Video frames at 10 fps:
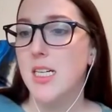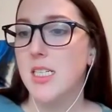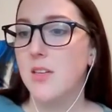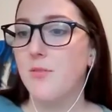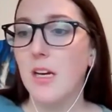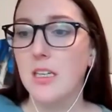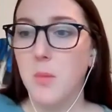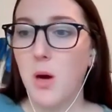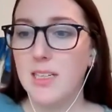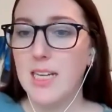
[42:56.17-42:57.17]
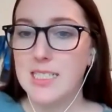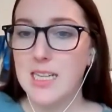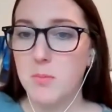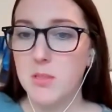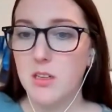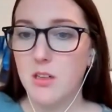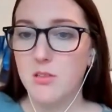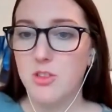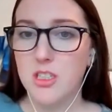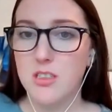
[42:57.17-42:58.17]
To find our podcast
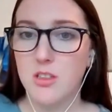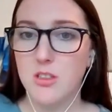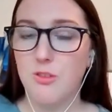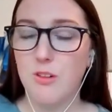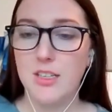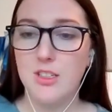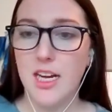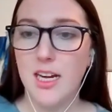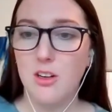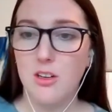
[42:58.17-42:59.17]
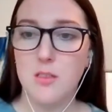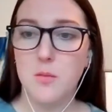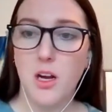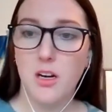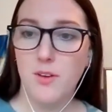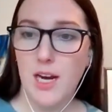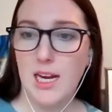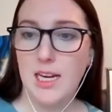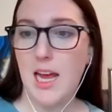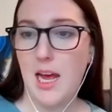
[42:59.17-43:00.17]
episodes, just search Grad Chat on
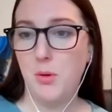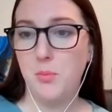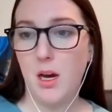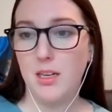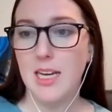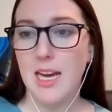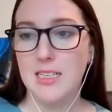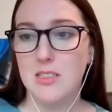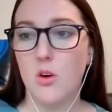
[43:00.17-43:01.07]
Spotify, Apple Podcasts, or